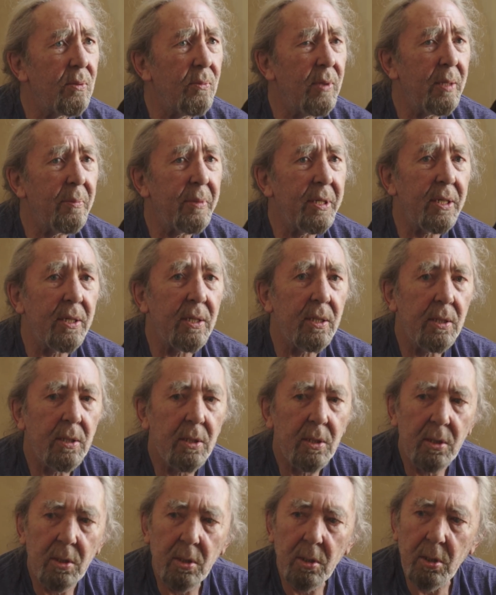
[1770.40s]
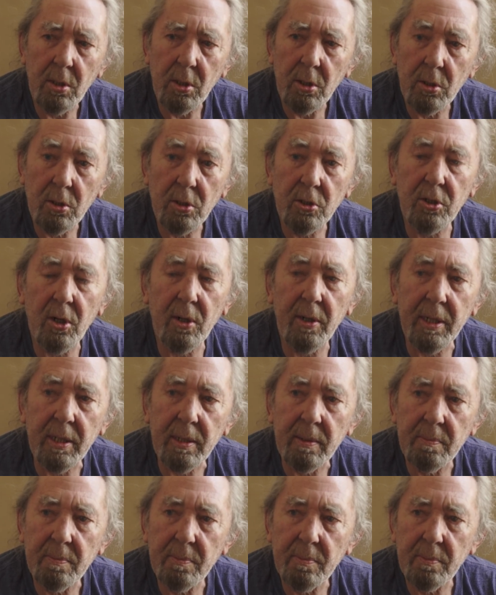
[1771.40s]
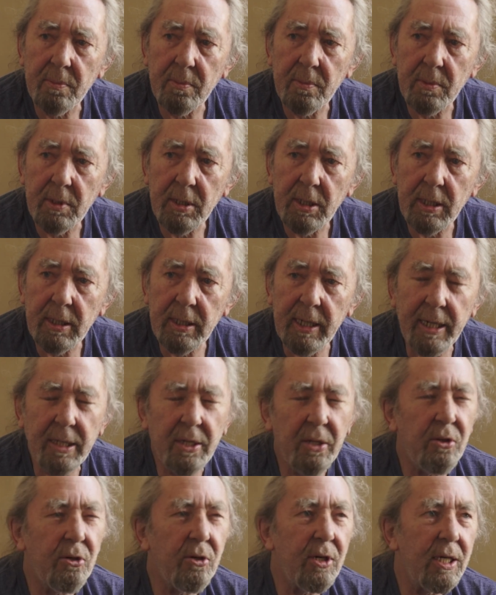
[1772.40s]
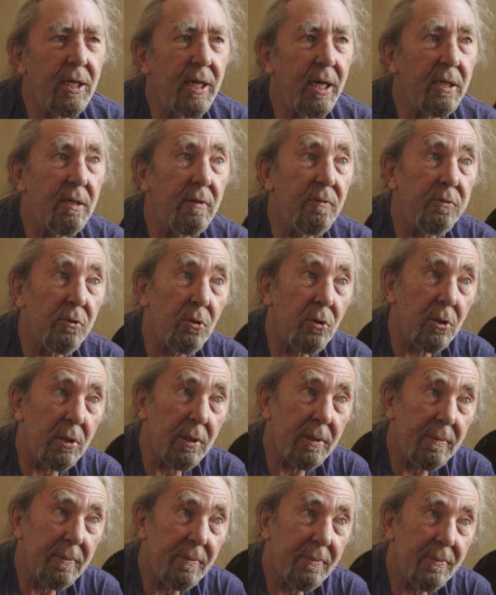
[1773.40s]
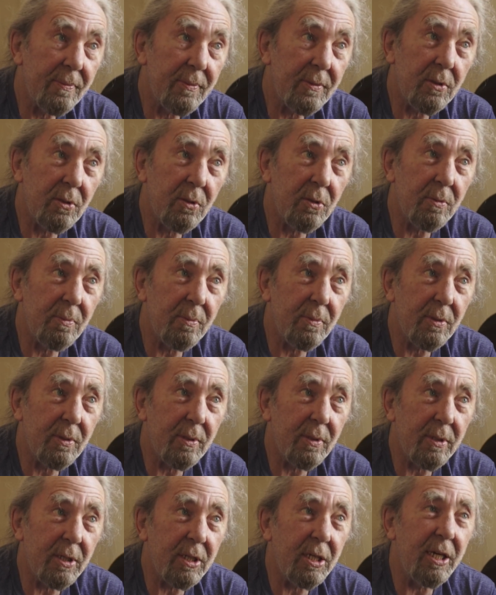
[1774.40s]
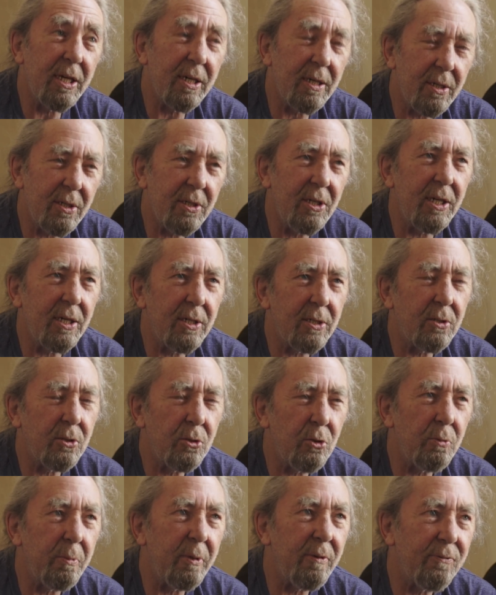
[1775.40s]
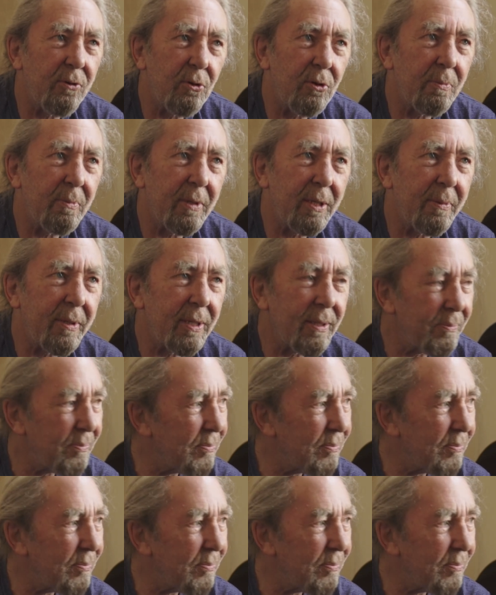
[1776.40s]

Wait a minute. Sorry. 93, 94. The year or two before, maybe.